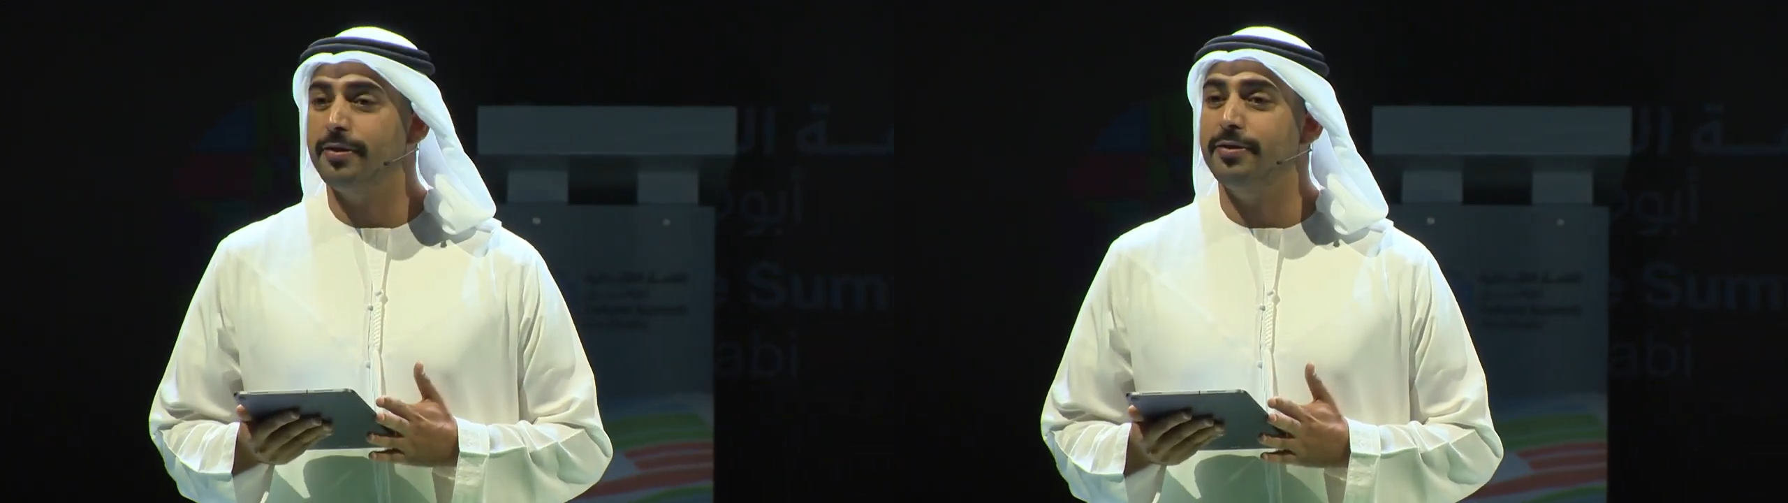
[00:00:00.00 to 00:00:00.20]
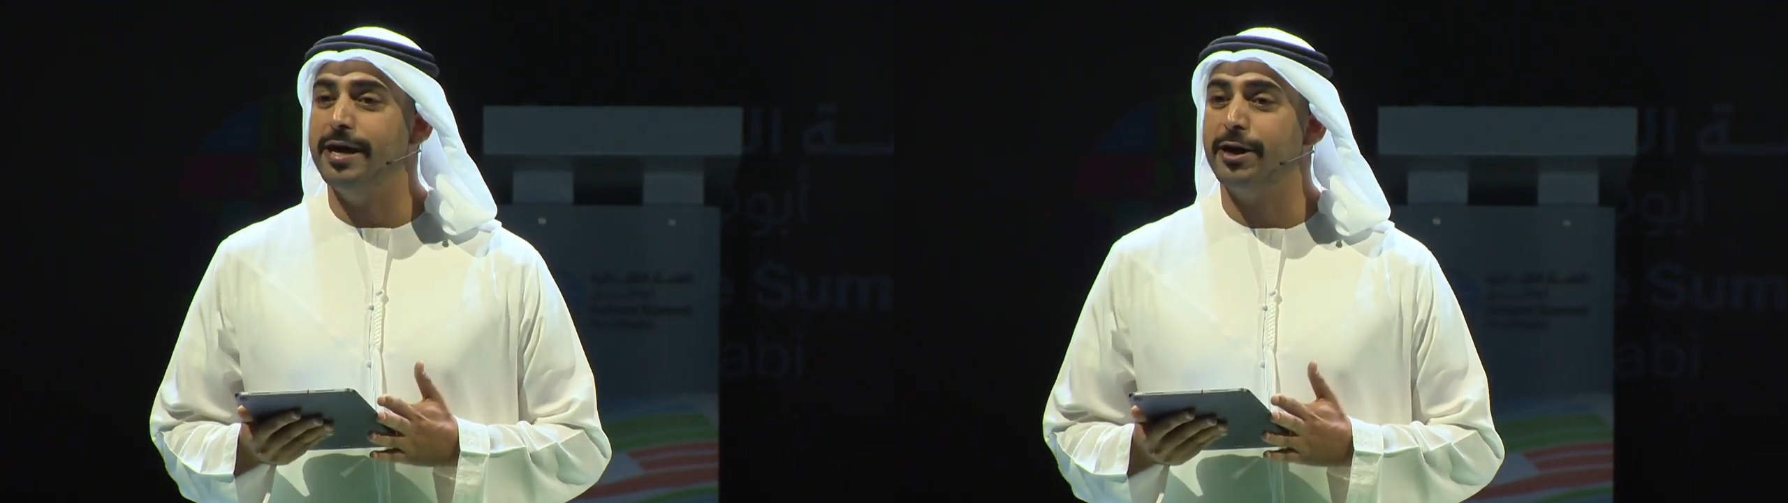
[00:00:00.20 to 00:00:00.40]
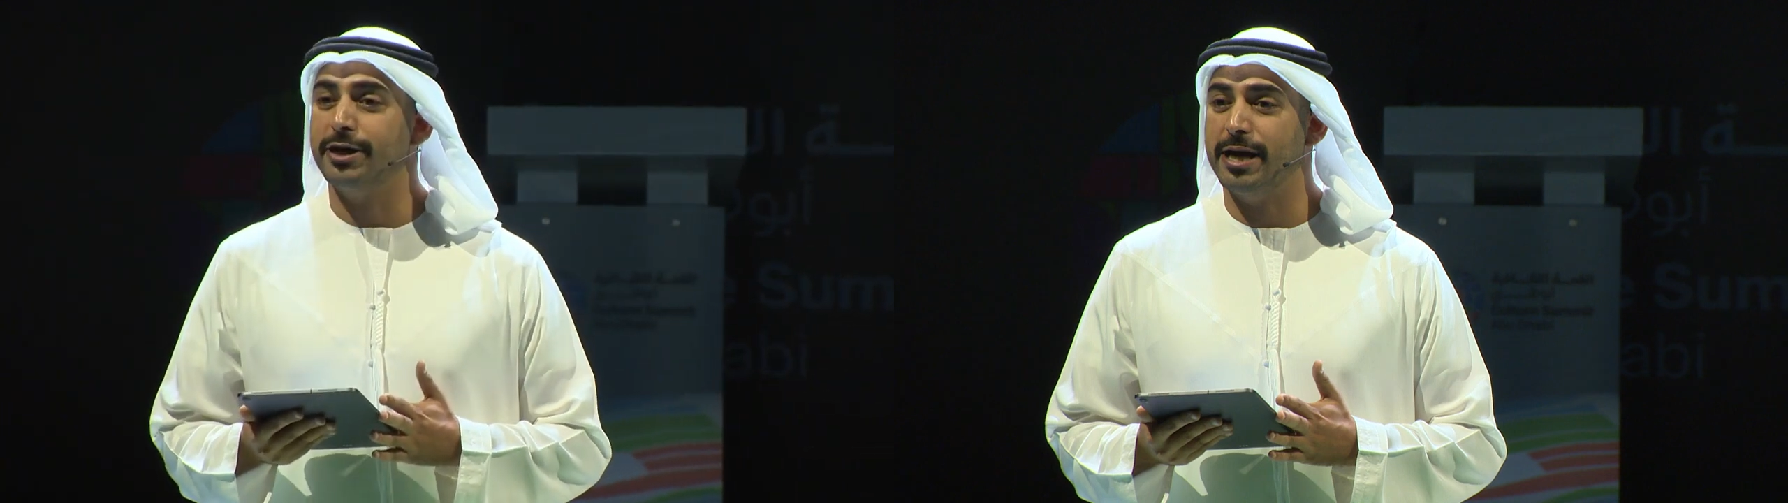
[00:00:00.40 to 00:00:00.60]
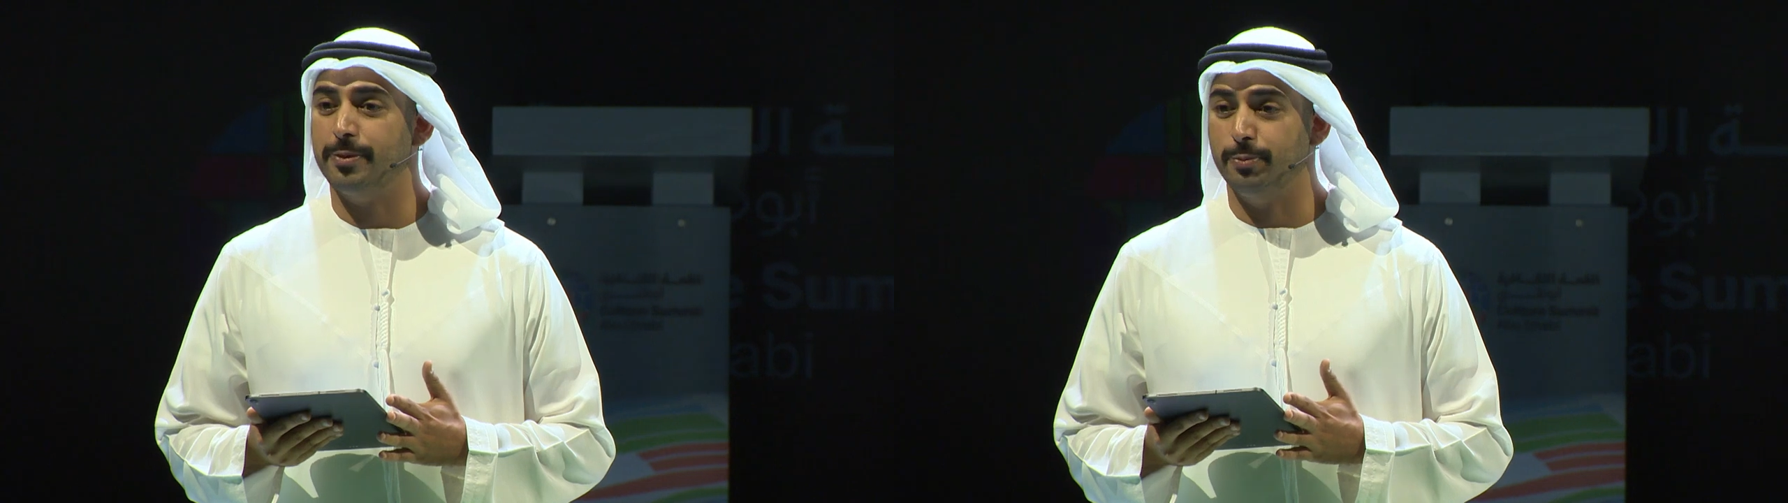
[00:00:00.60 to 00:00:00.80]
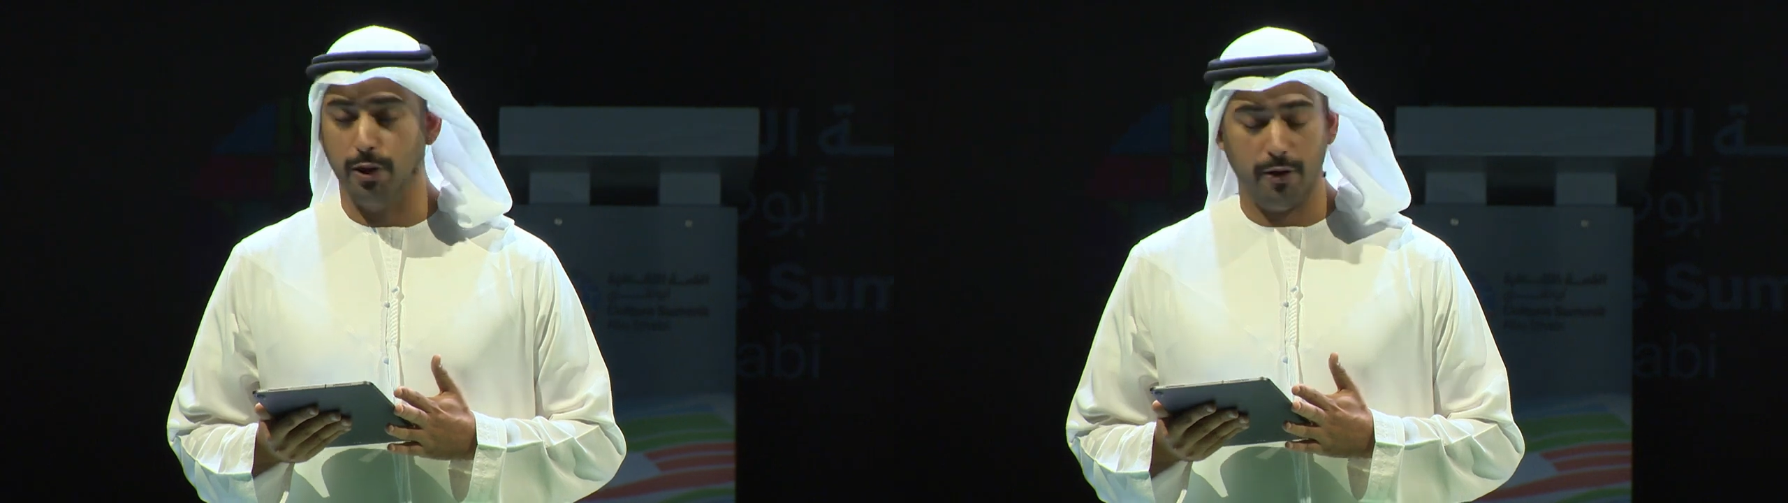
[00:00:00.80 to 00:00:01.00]
they are
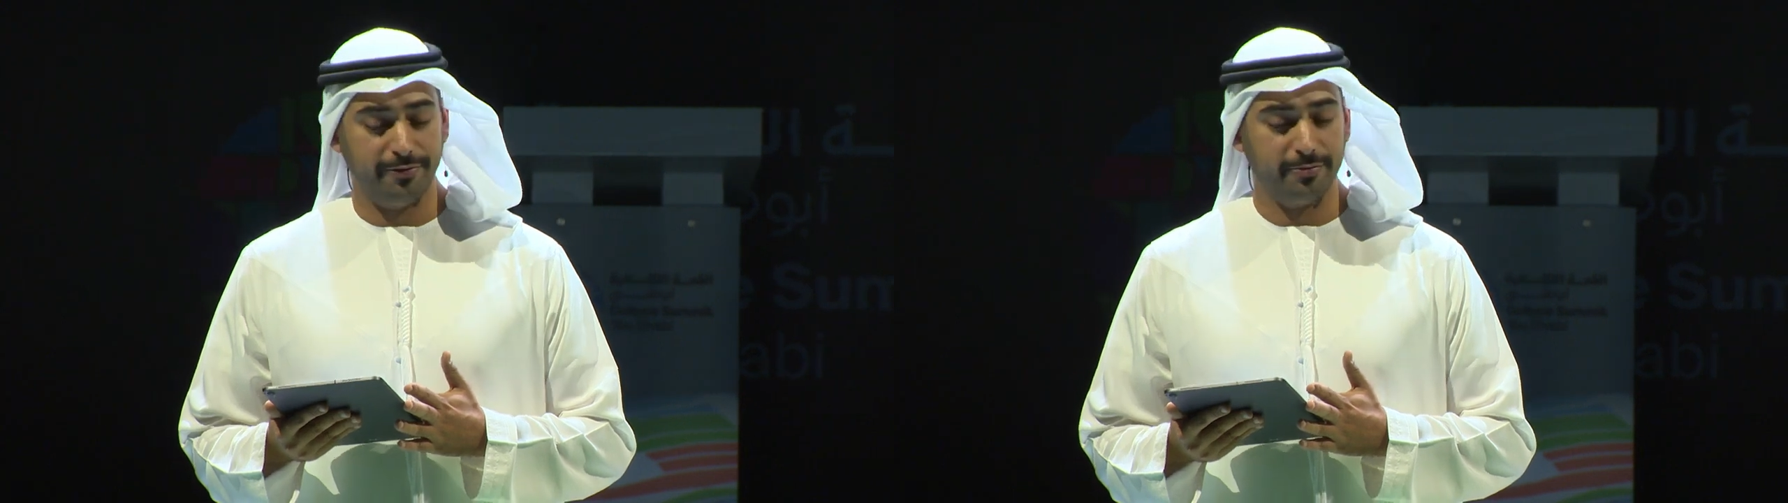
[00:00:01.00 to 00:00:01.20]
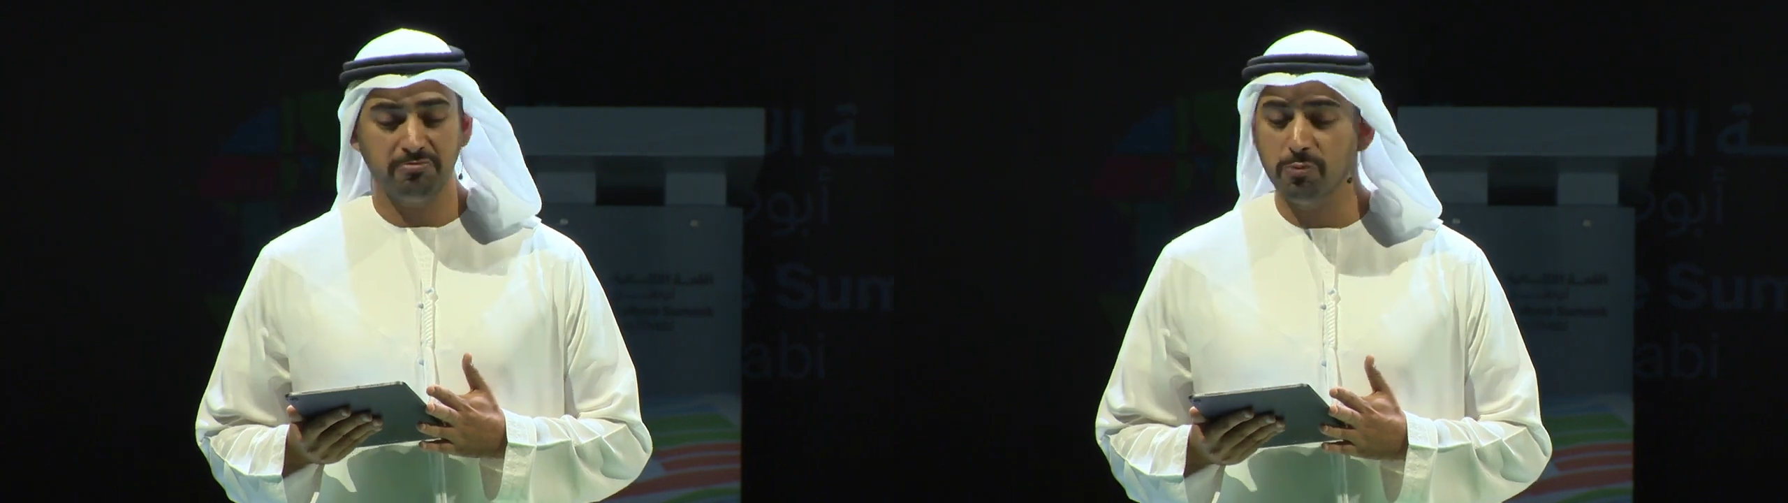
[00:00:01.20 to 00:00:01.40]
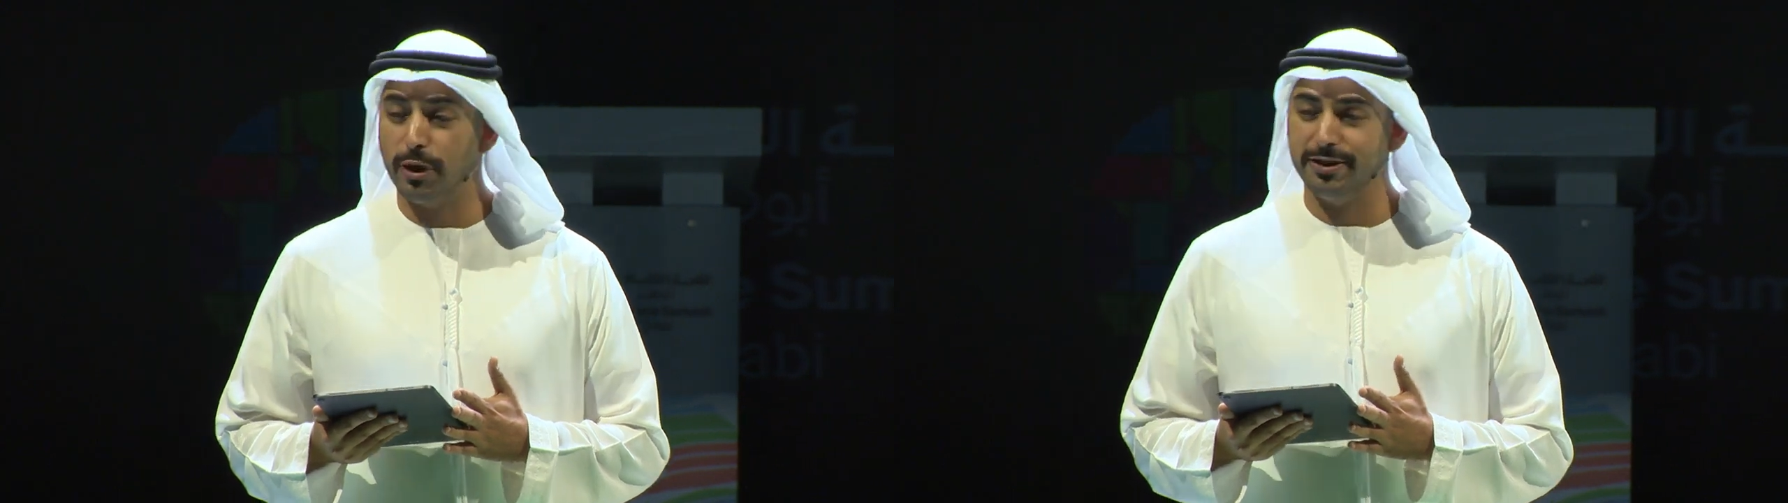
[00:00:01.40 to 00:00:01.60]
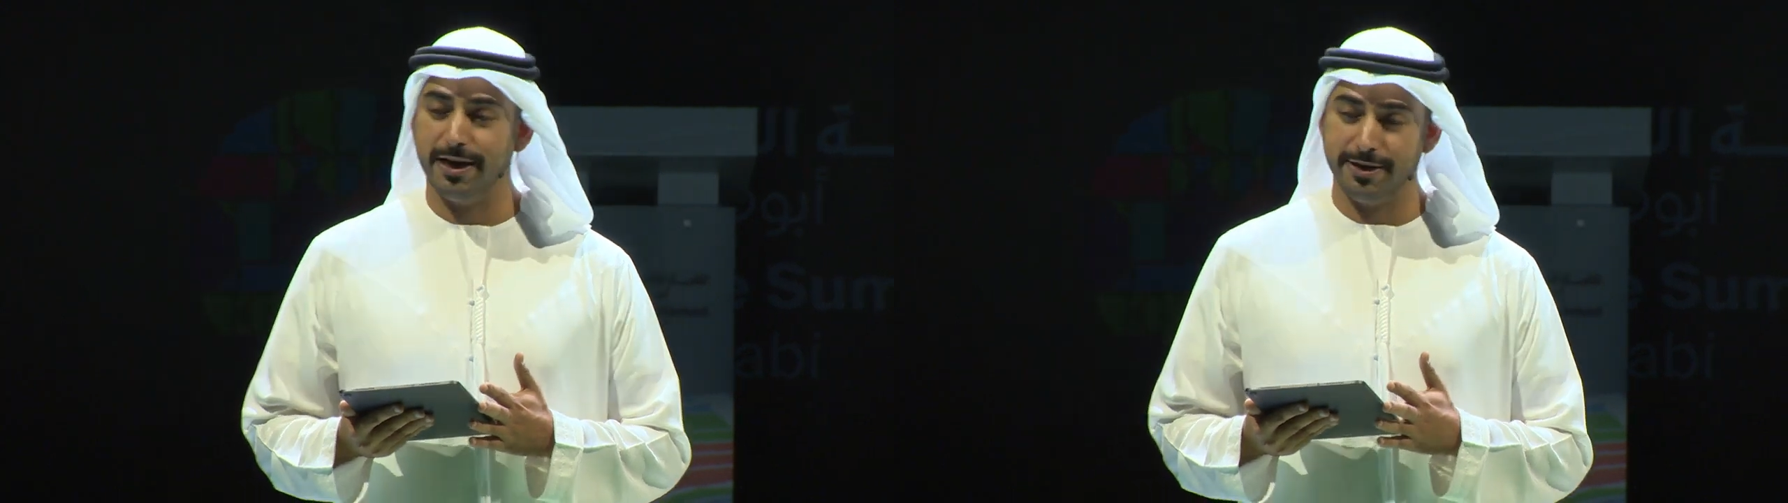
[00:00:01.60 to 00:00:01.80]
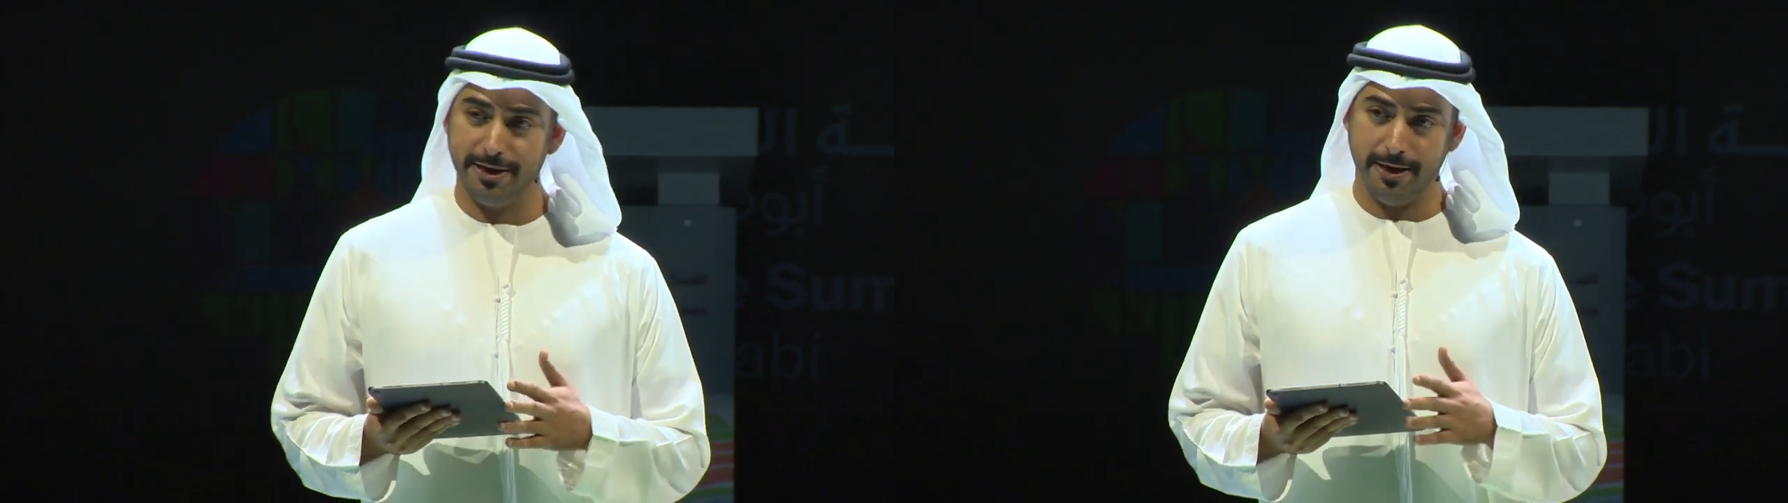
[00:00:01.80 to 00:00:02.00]
capable of. Well
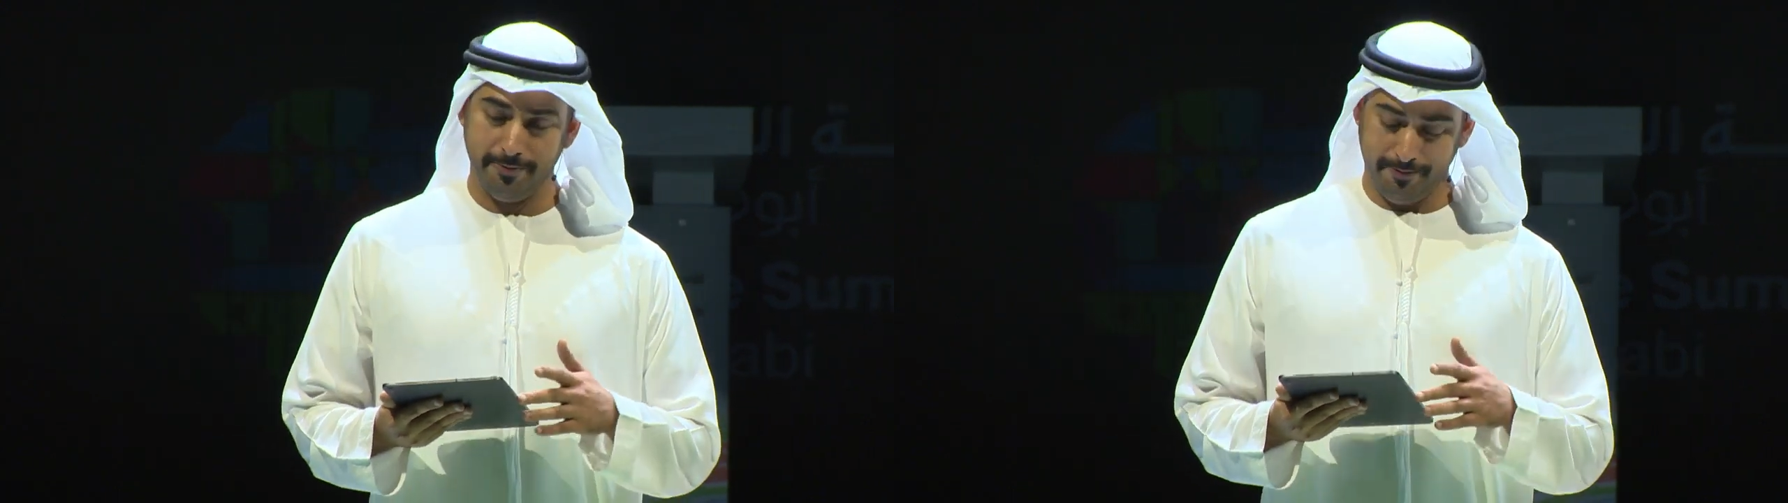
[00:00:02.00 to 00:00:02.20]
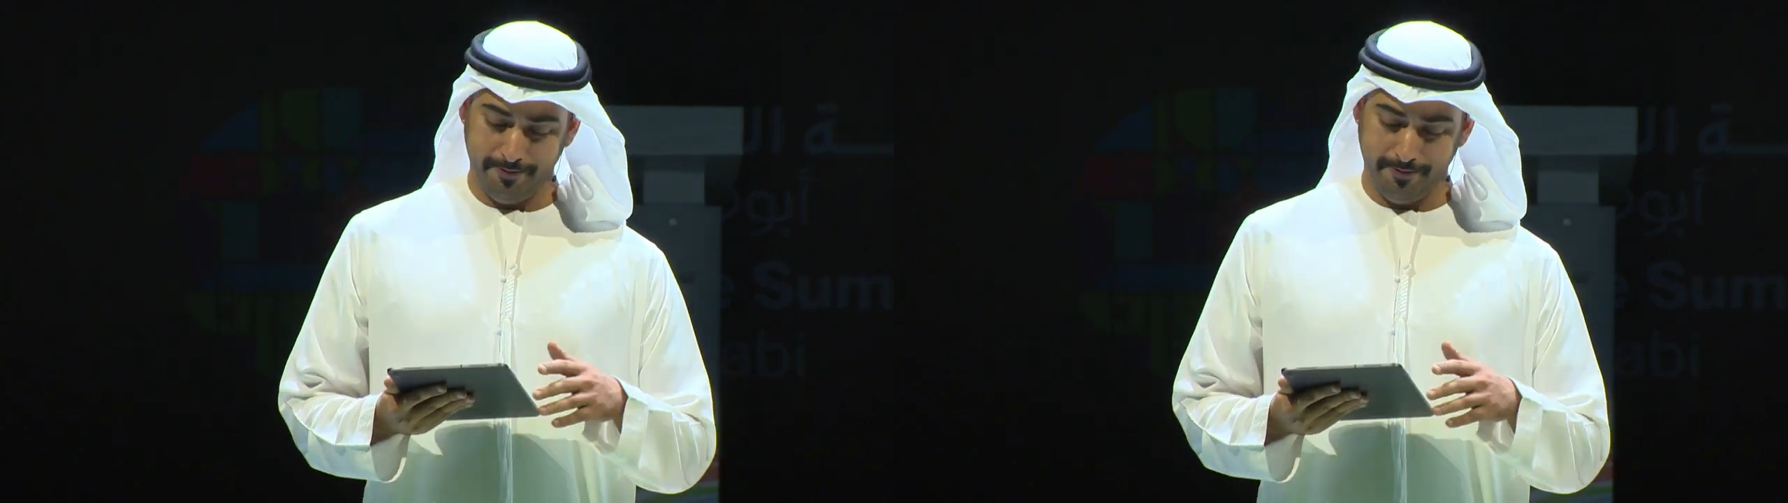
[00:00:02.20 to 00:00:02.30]
done, Nina.